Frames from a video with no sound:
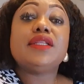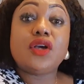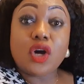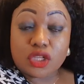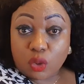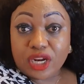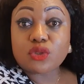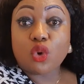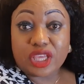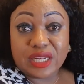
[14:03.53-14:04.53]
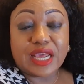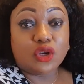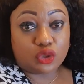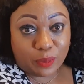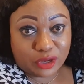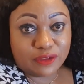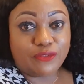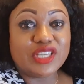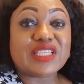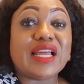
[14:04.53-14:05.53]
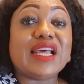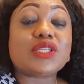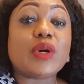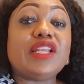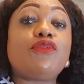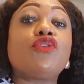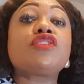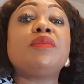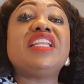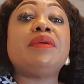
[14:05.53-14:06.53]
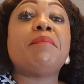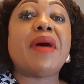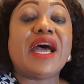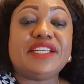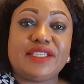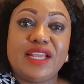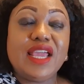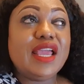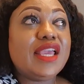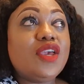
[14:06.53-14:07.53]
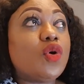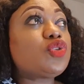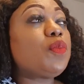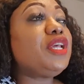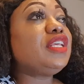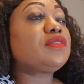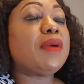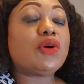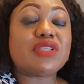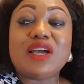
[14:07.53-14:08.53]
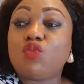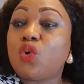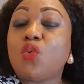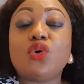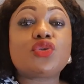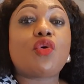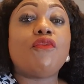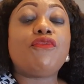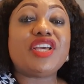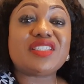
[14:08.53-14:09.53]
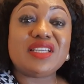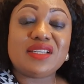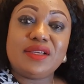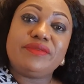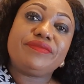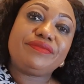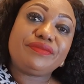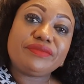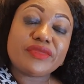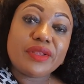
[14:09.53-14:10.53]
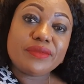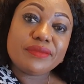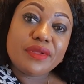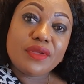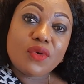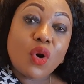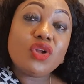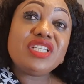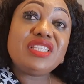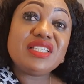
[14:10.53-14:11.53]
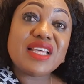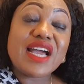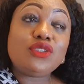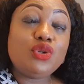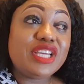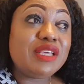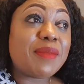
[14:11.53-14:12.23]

The gods wanted to kill that Dr. Boniface, and that's why they first made him mad. He was opening his mouth and was confessing all the things that are doing.